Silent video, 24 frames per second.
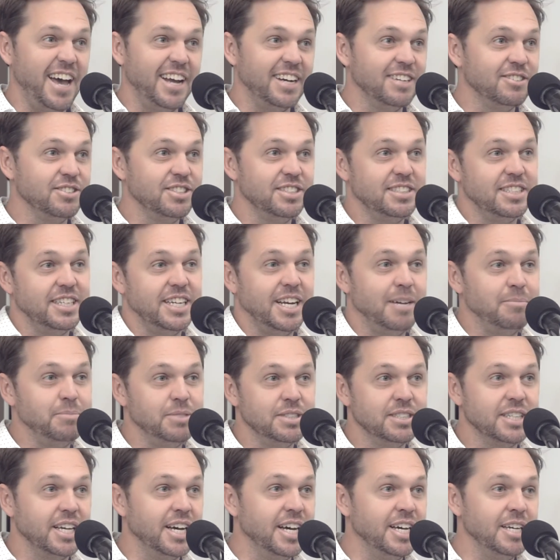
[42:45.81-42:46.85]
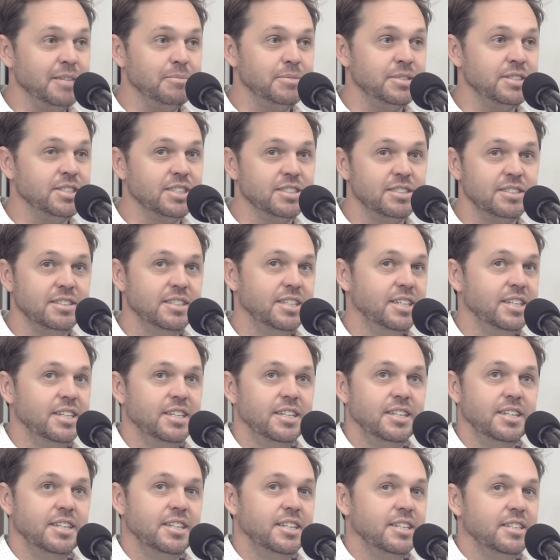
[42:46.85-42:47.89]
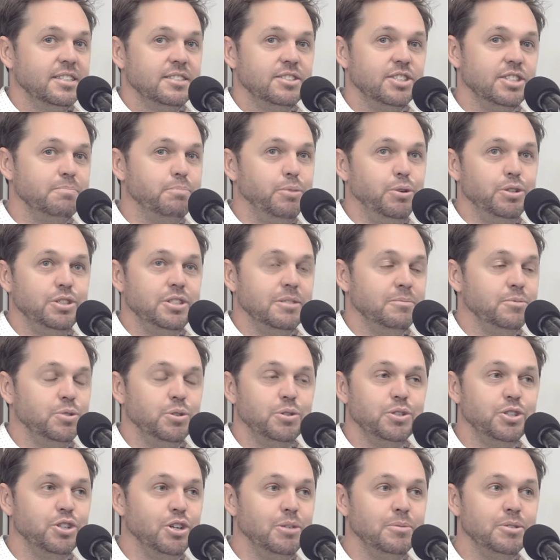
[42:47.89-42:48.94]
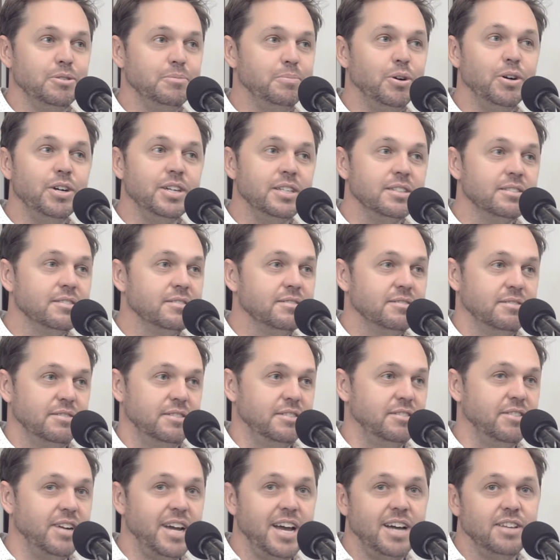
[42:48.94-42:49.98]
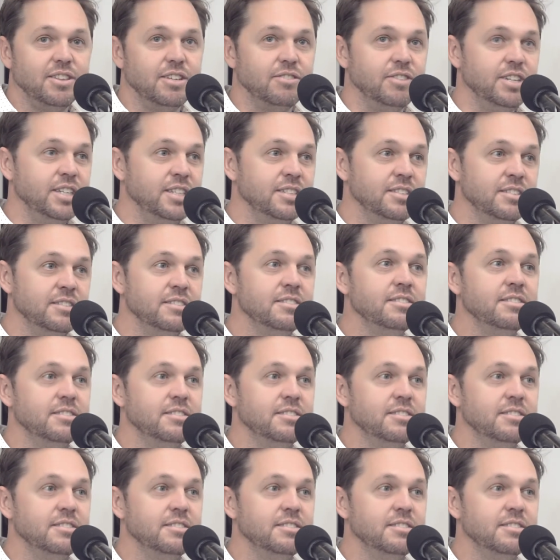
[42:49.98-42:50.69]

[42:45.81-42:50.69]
And it was just a numbers game and just push them to a terminal point. They're out, they're in.